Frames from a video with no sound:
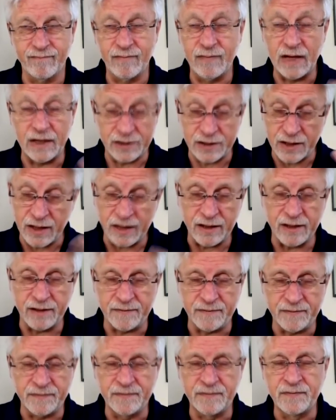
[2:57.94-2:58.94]
Exactly.
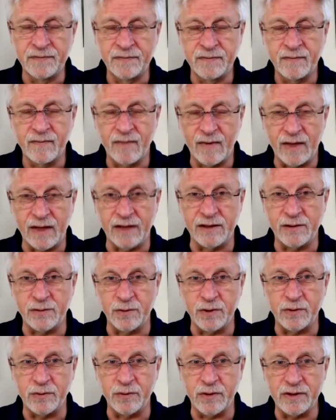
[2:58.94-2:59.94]
That's
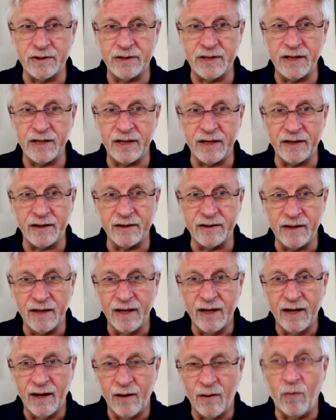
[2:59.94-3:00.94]
what we're seeking.
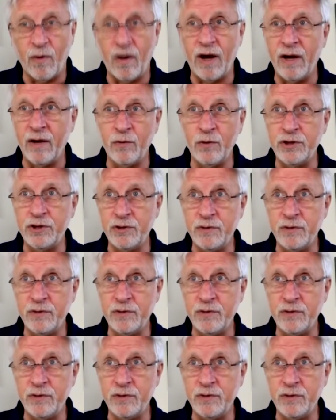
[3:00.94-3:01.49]
Why would